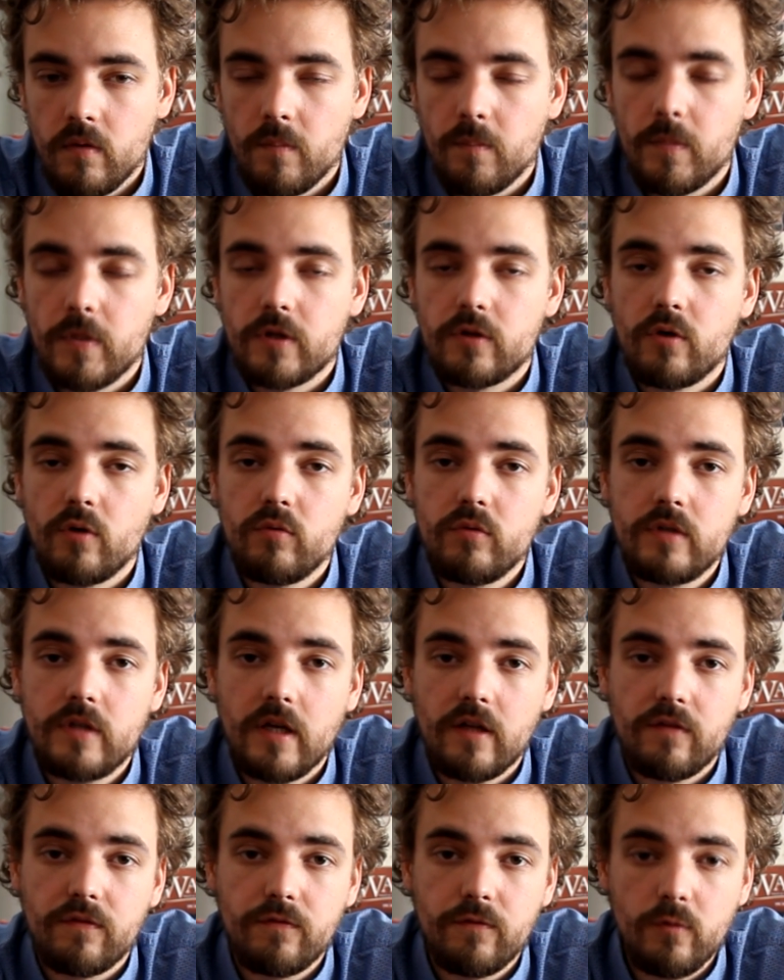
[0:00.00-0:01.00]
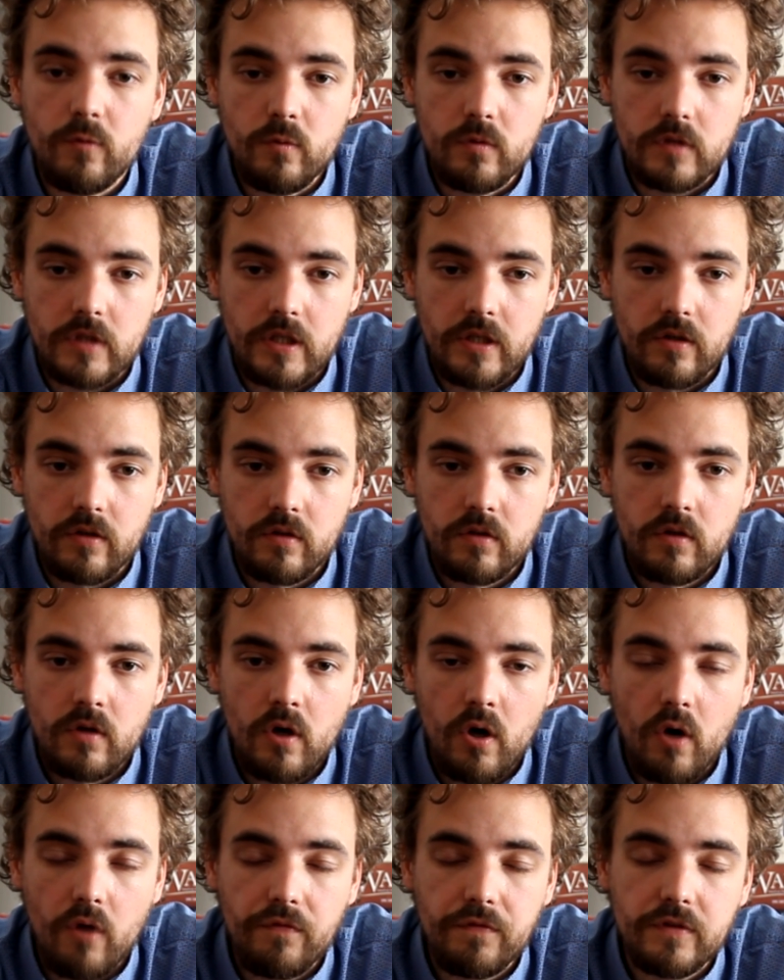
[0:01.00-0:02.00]
But don't get fooled here.
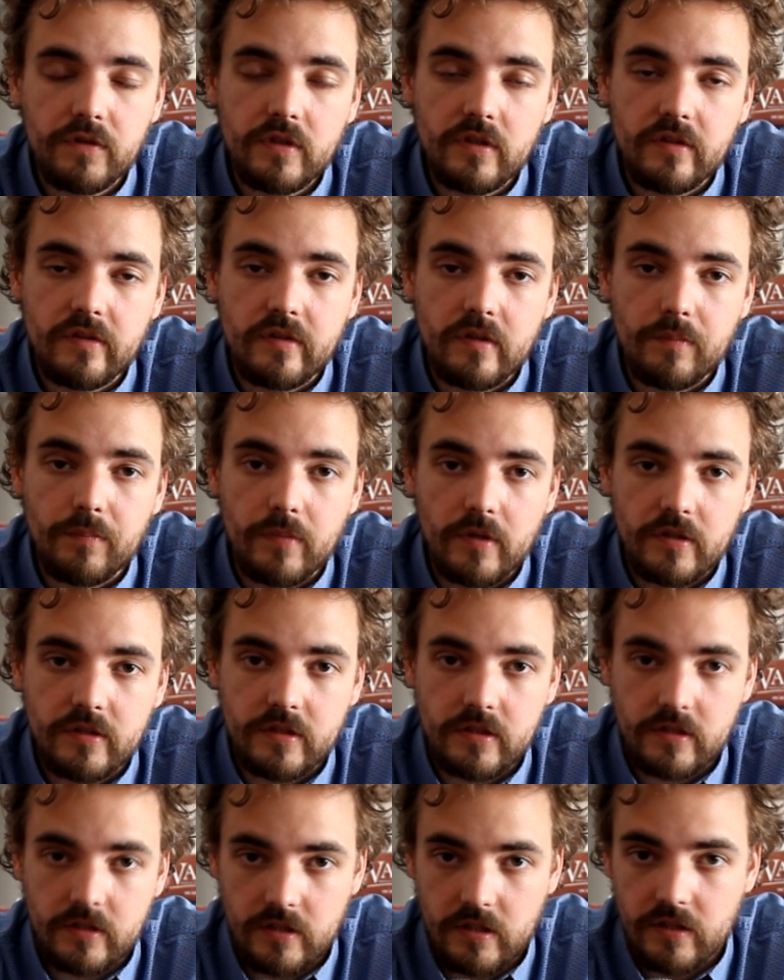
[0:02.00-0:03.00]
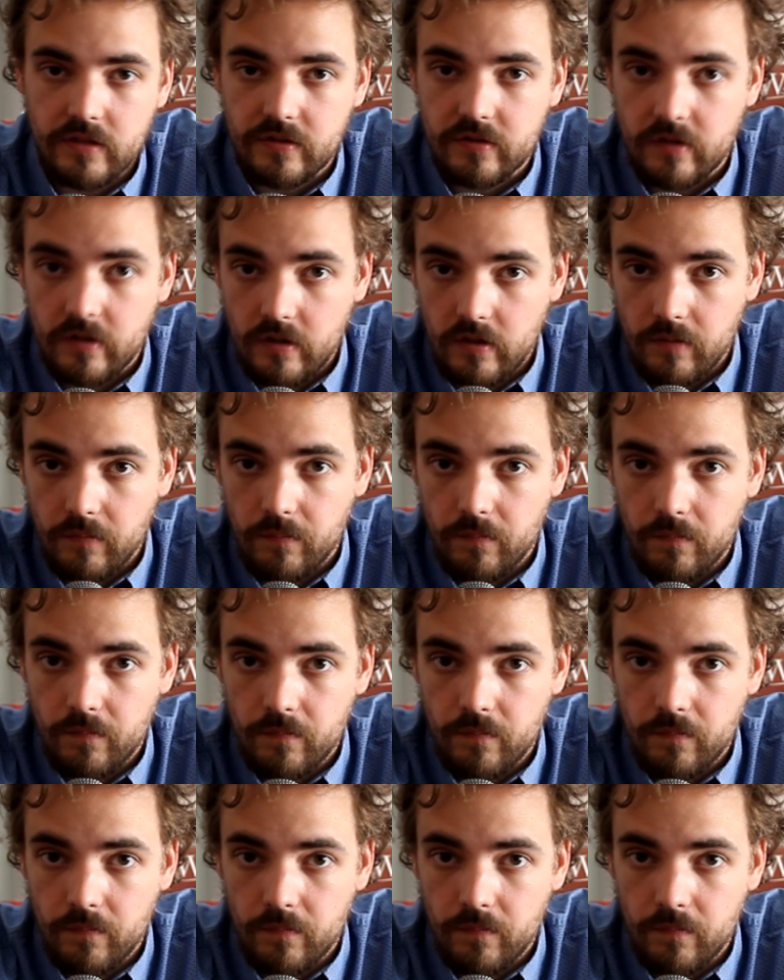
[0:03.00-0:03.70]
Often simplicity is key.